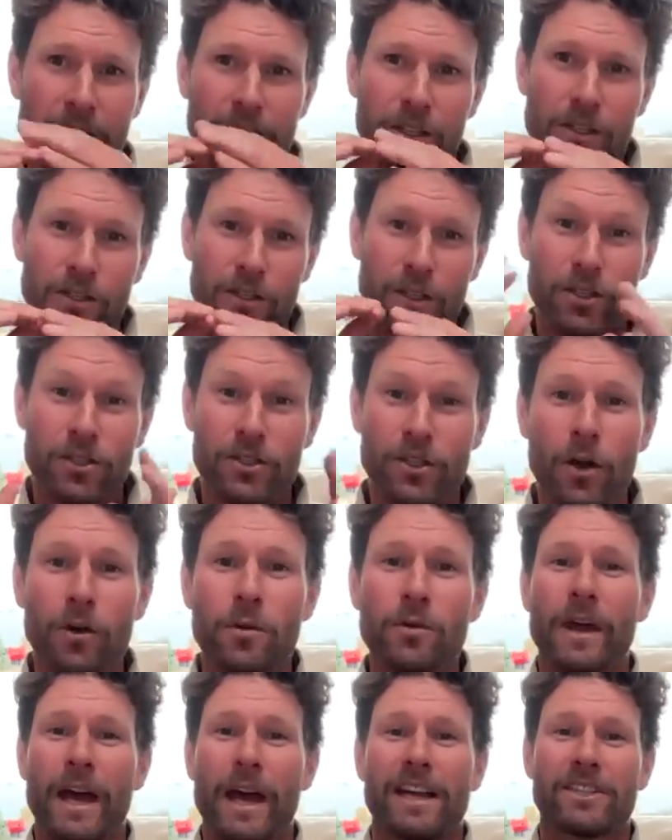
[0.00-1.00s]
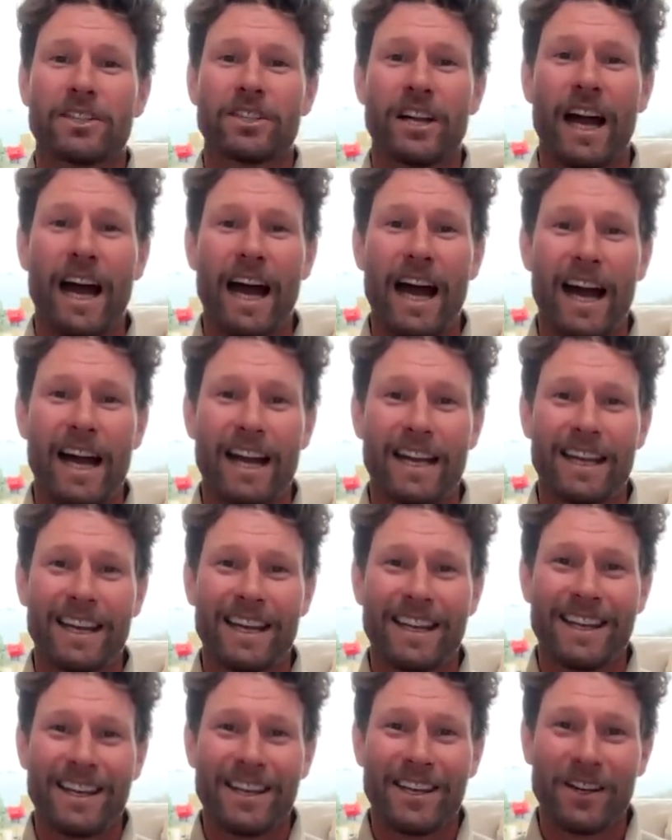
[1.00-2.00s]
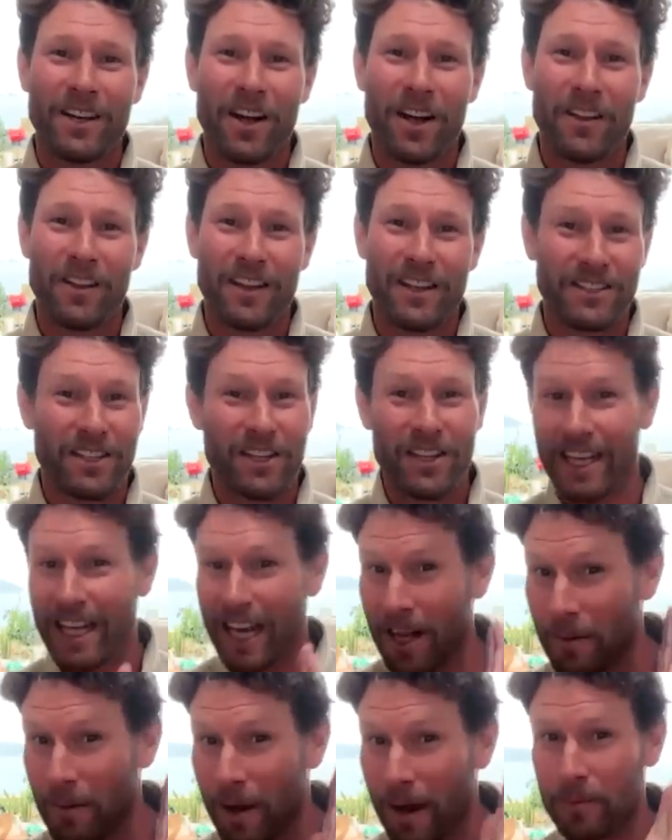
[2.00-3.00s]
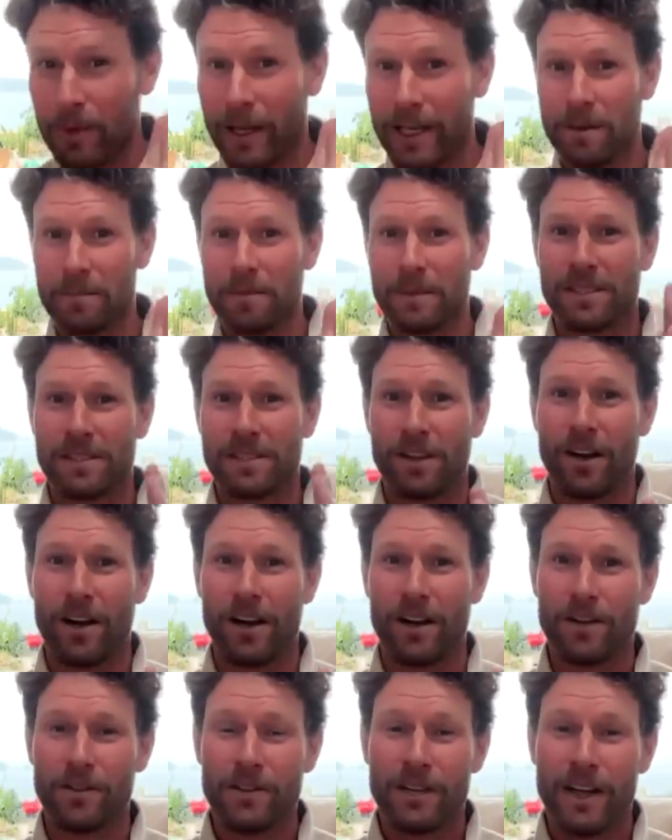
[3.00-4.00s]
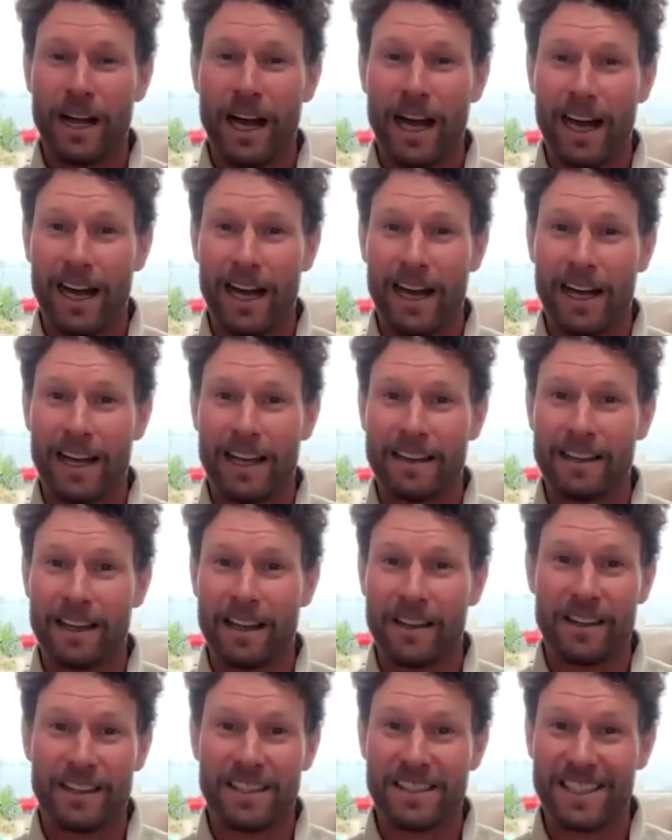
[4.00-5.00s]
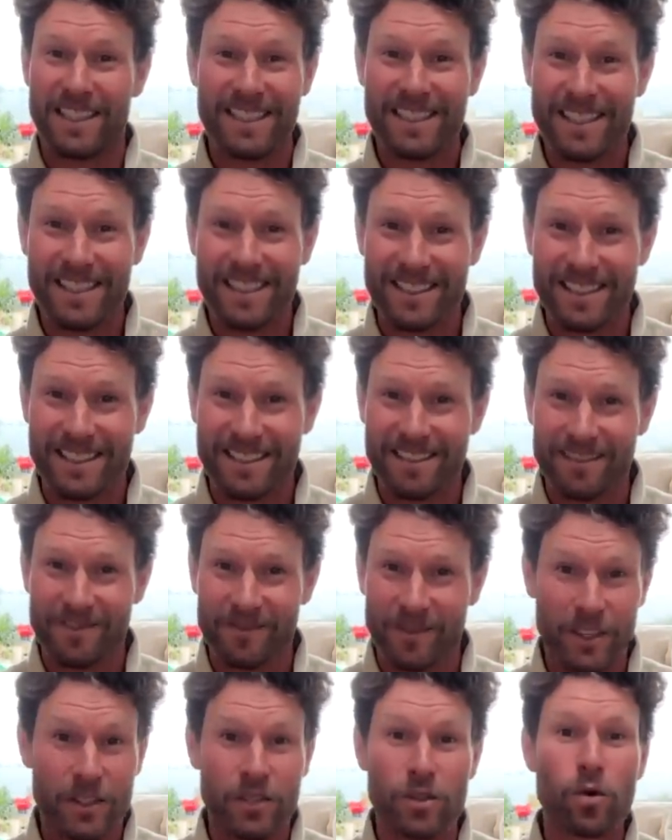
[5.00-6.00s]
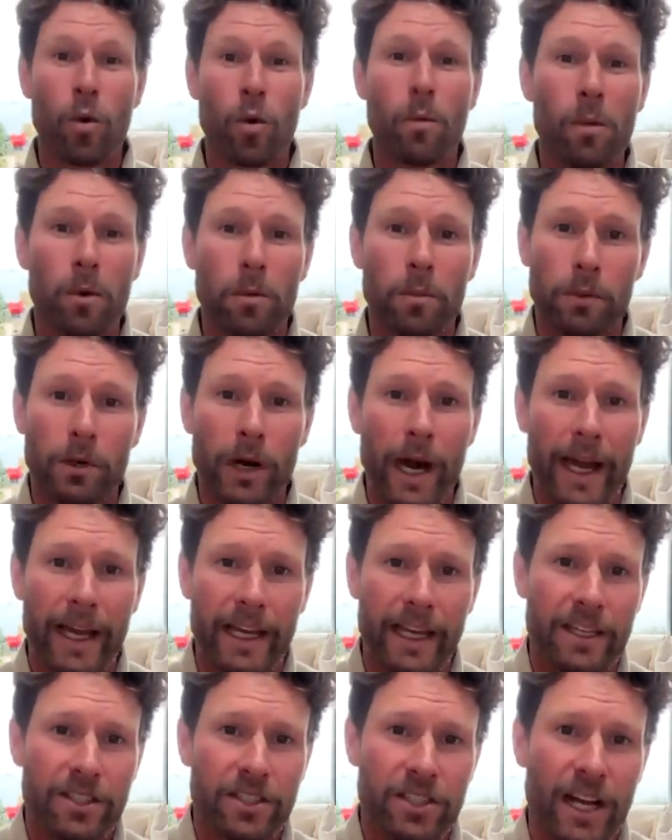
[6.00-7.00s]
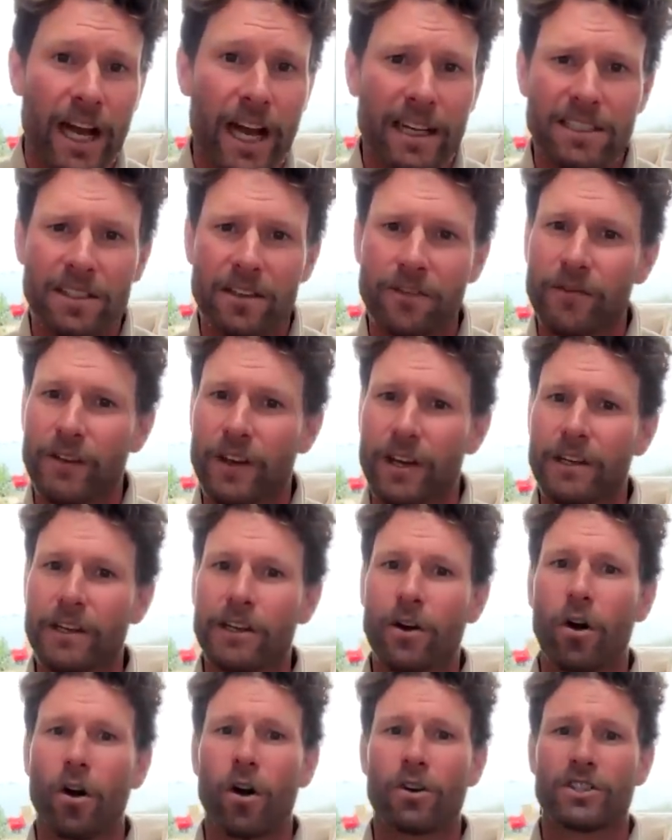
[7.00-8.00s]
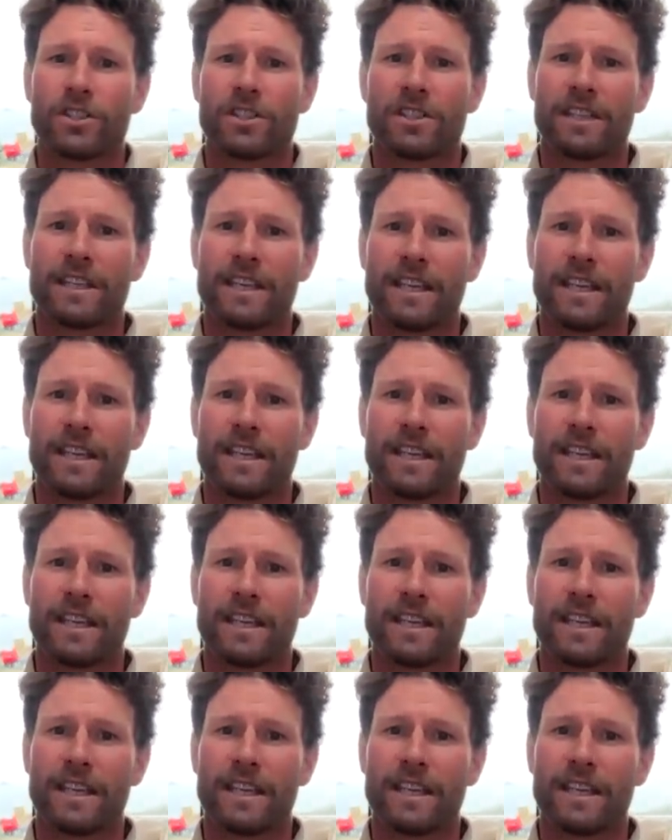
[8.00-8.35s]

to show that shark you know that's going to mm. come up like a missile uh, that this isn't its normal prey and sharks are very cautious and